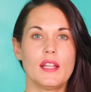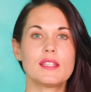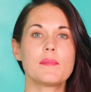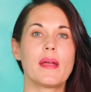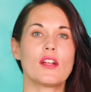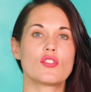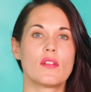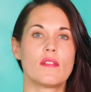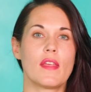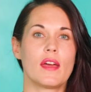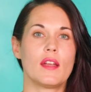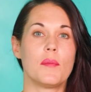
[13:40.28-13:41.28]
let's imagine
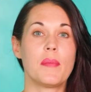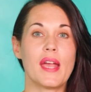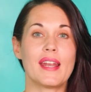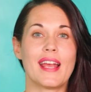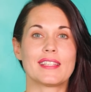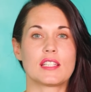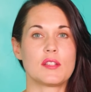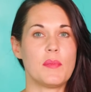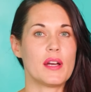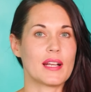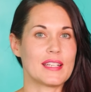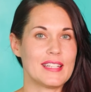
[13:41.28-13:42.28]
that a man has a
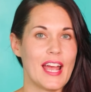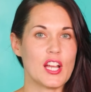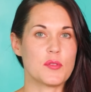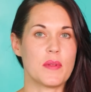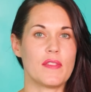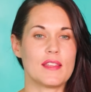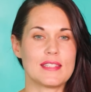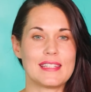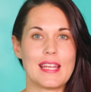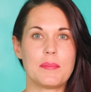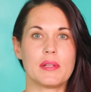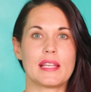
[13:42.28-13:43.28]
demonic attachment that's
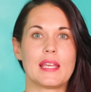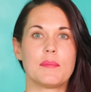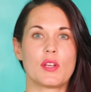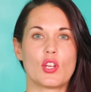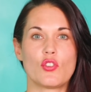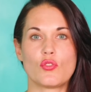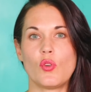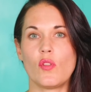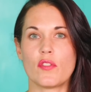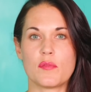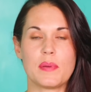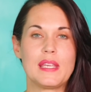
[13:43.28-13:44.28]
enabling him to control
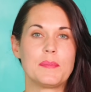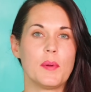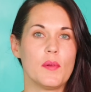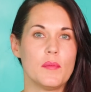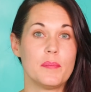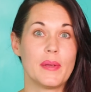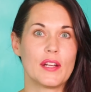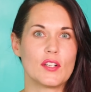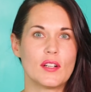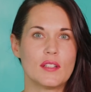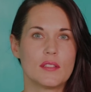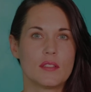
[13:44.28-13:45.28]
other people
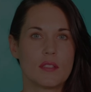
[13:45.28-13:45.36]
better.